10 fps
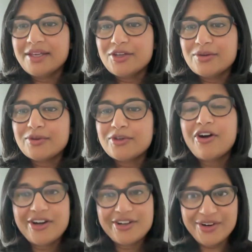
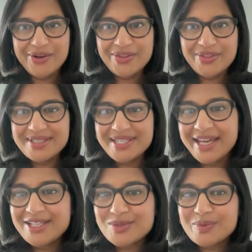Gone are the
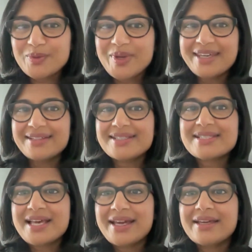days where we can
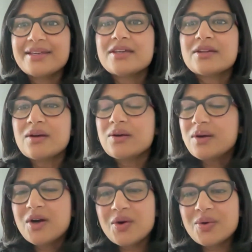say,
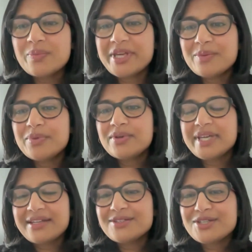oh, people
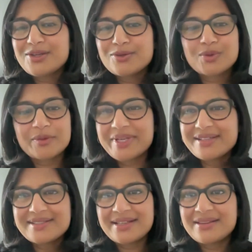get into youth work
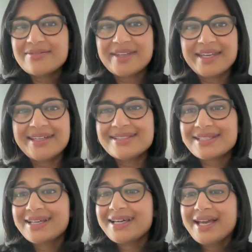because they love
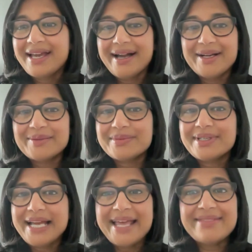kids.
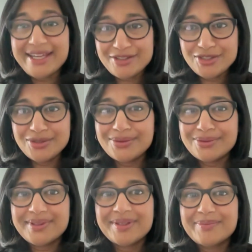And they
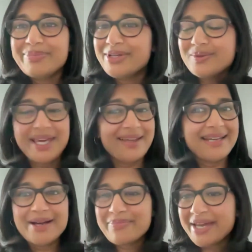do, but you
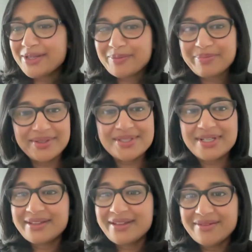cannot pay your bills
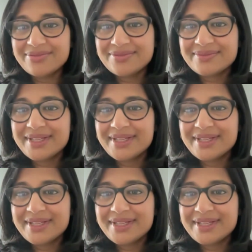on love.